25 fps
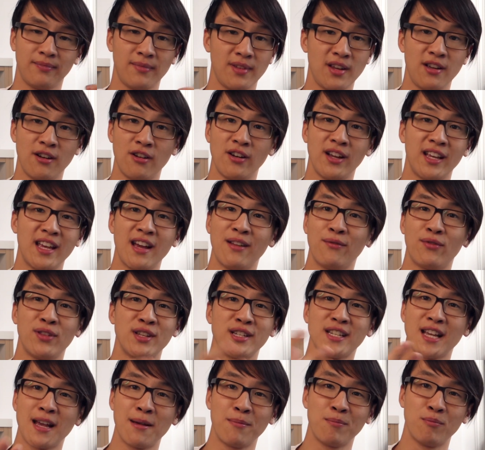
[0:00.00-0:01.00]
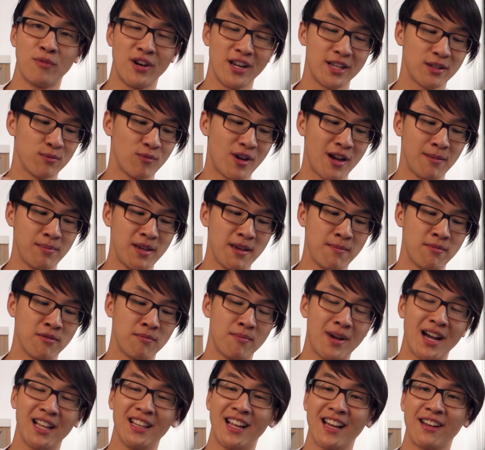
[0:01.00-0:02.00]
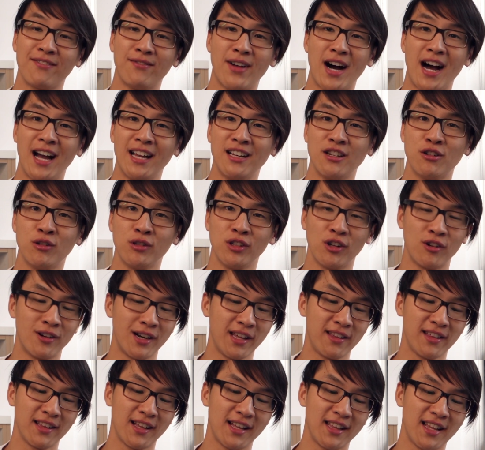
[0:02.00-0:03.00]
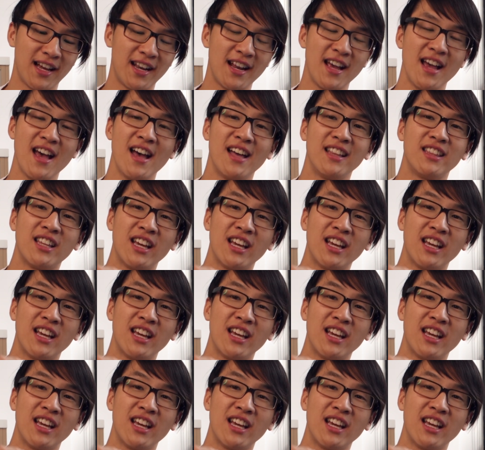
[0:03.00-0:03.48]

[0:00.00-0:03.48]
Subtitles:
you know, again for the same reason why people might like vinyl or anything like that,